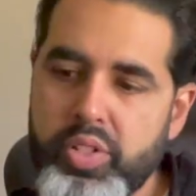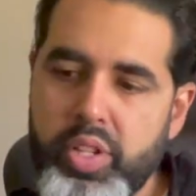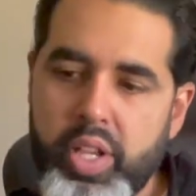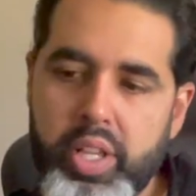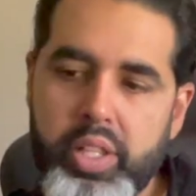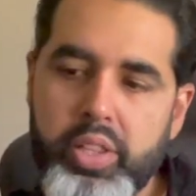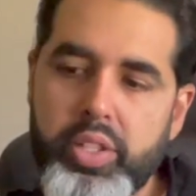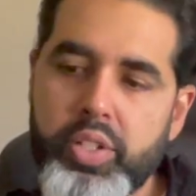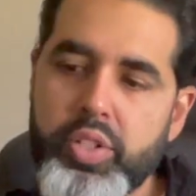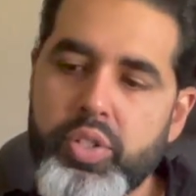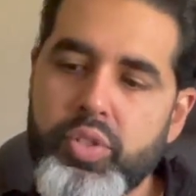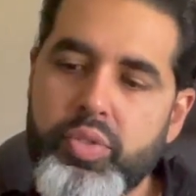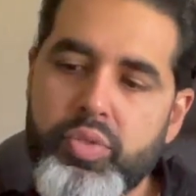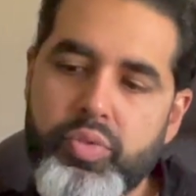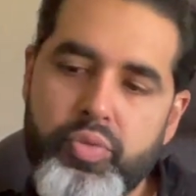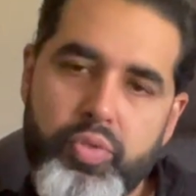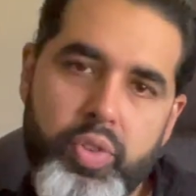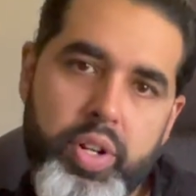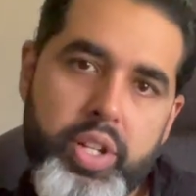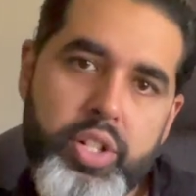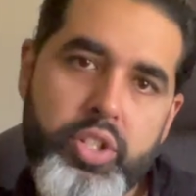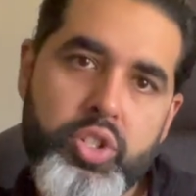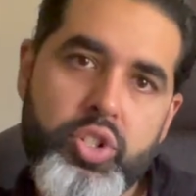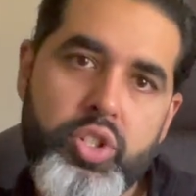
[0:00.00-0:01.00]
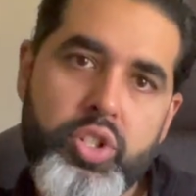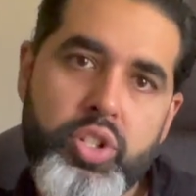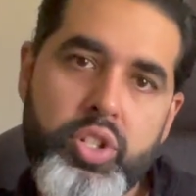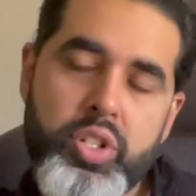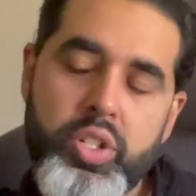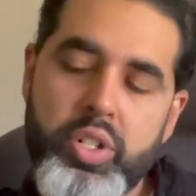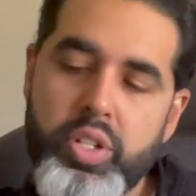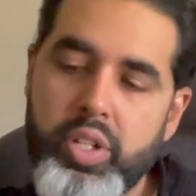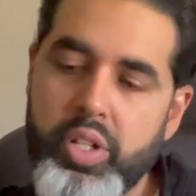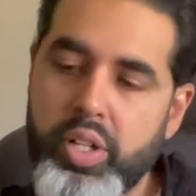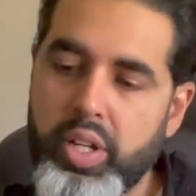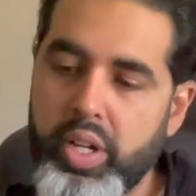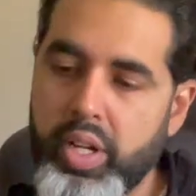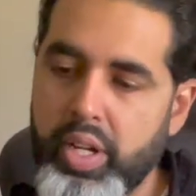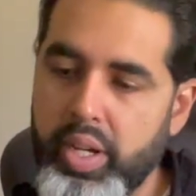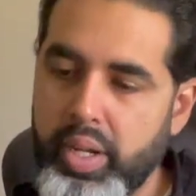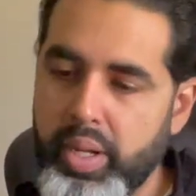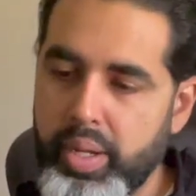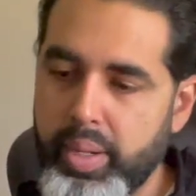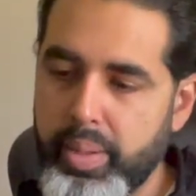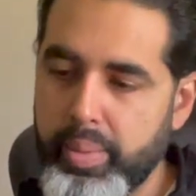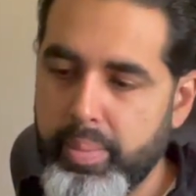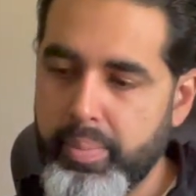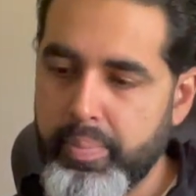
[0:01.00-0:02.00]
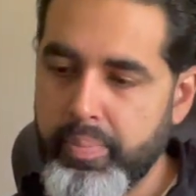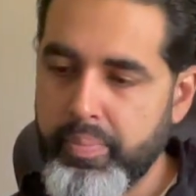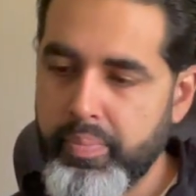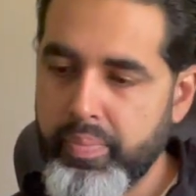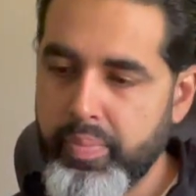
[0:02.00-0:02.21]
English, French, um,